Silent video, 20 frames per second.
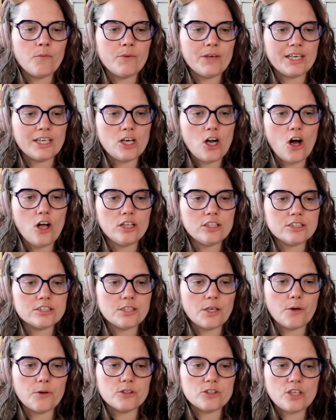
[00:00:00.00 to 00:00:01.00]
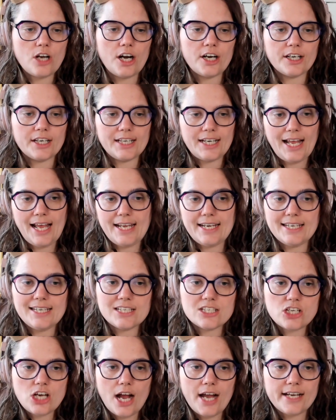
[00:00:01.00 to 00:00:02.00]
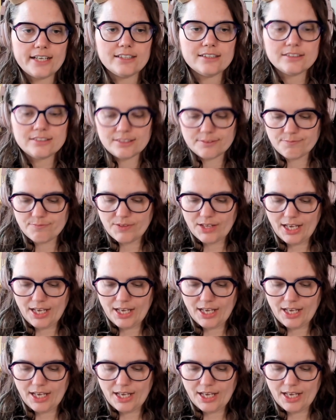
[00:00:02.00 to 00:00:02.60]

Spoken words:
We can also target any child.